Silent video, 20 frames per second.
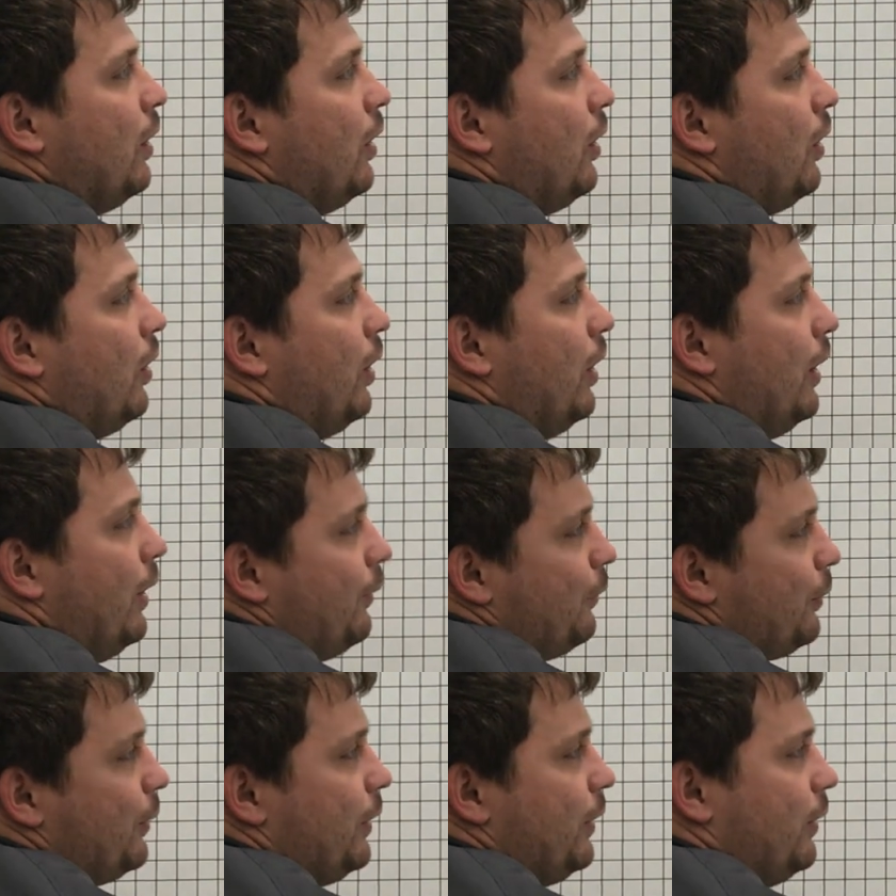or
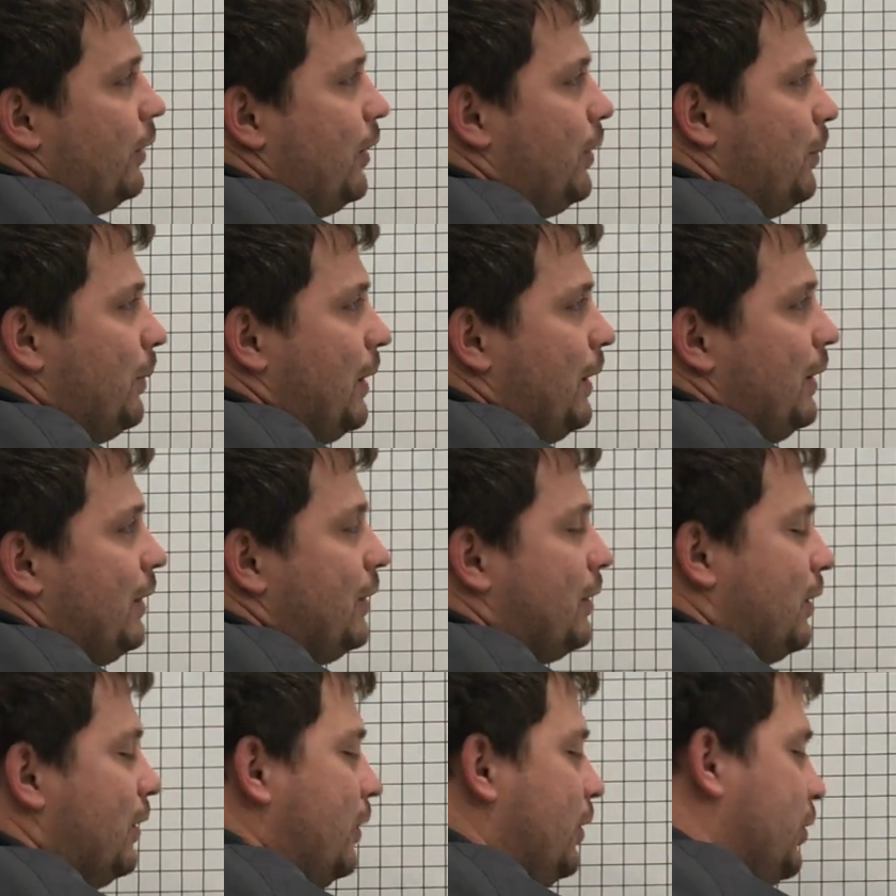infinitely many
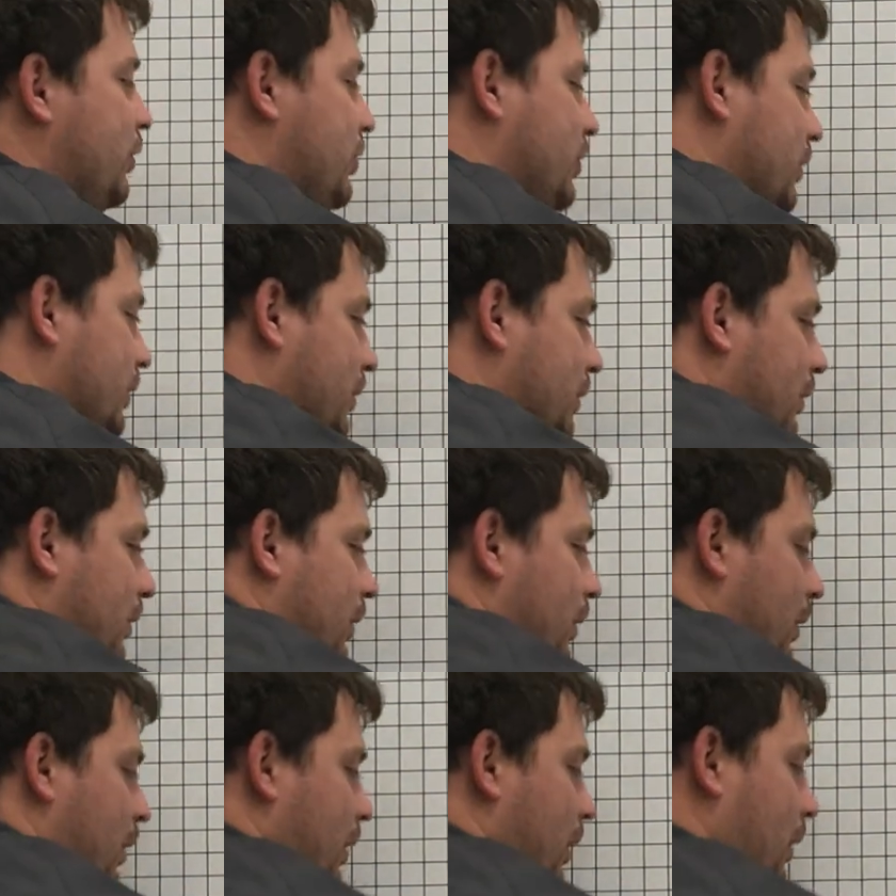solutions.
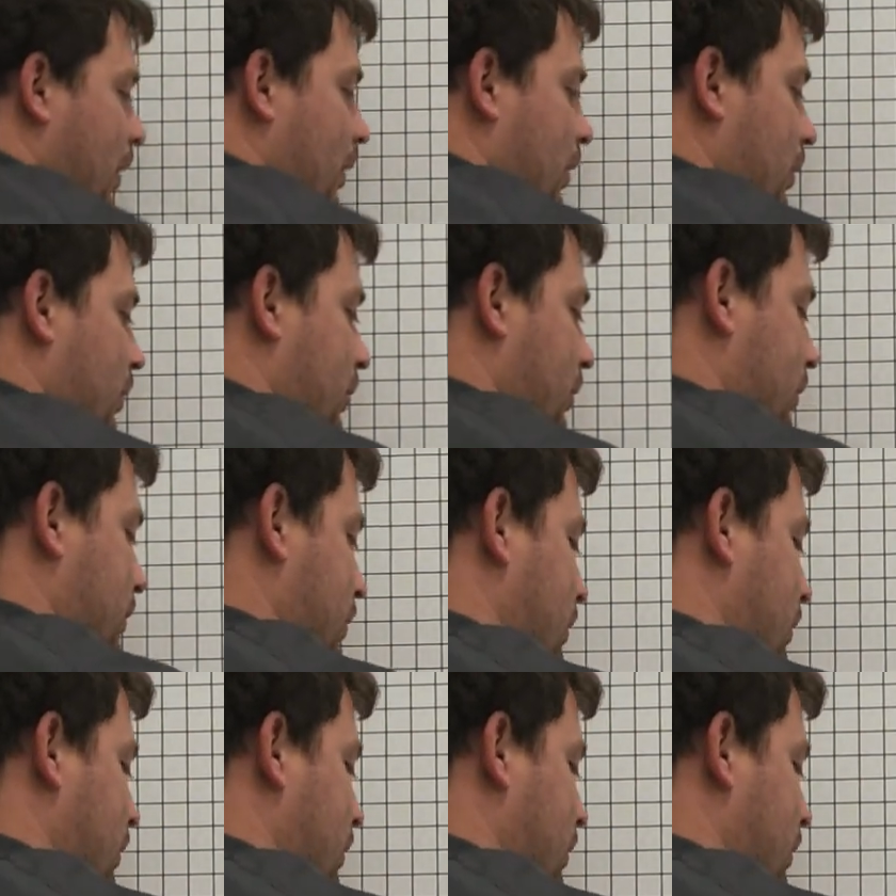Let's